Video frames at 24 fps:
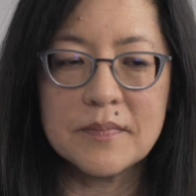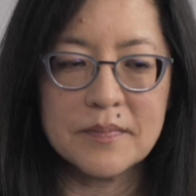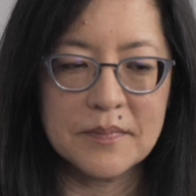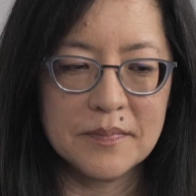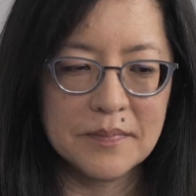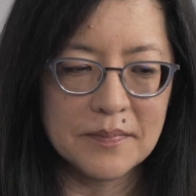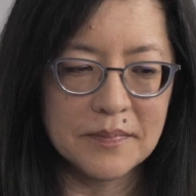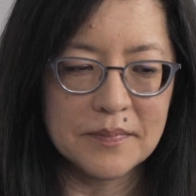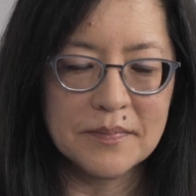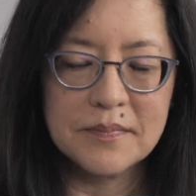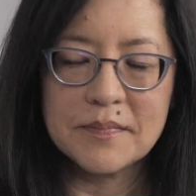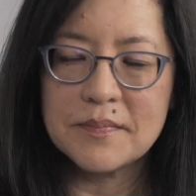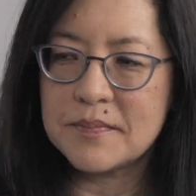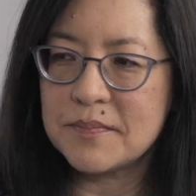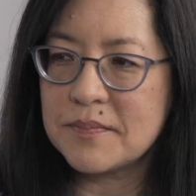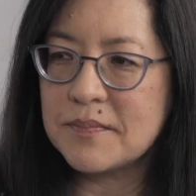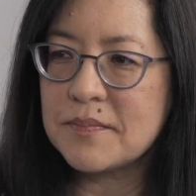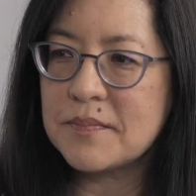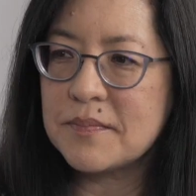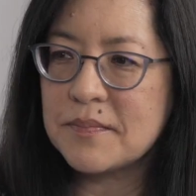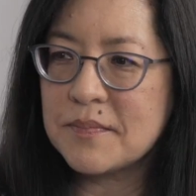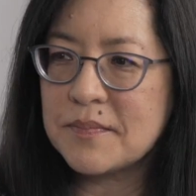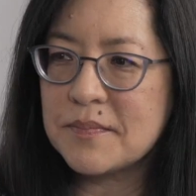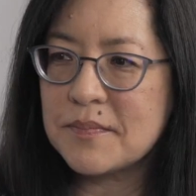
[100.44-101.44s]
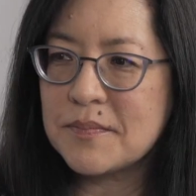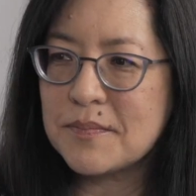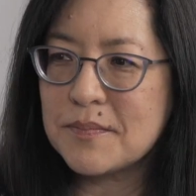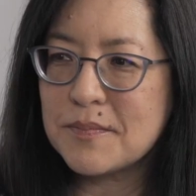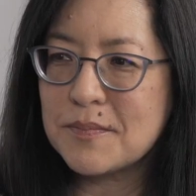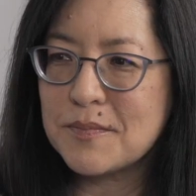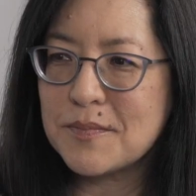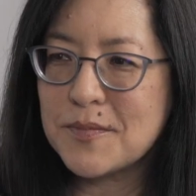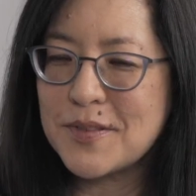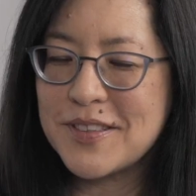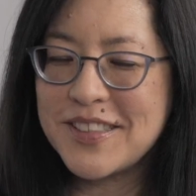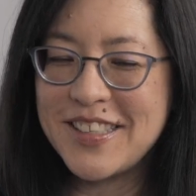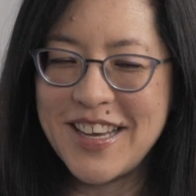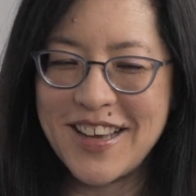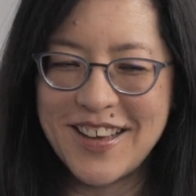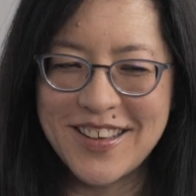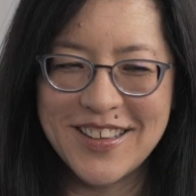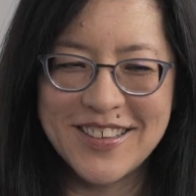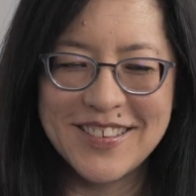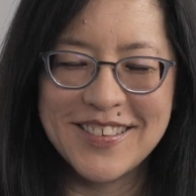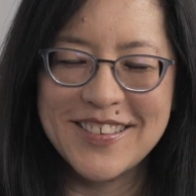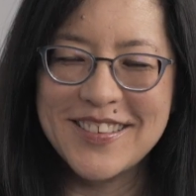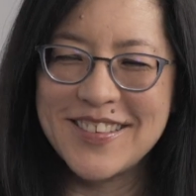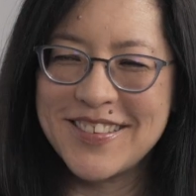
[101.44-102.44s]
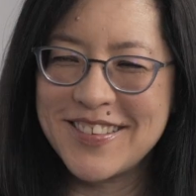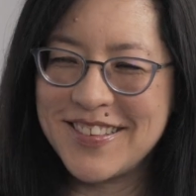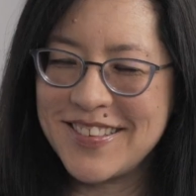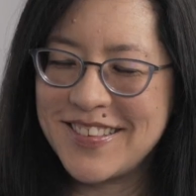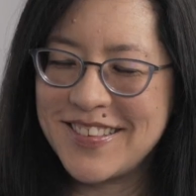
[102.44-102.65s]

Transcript: To the young Mei-Ling and where you started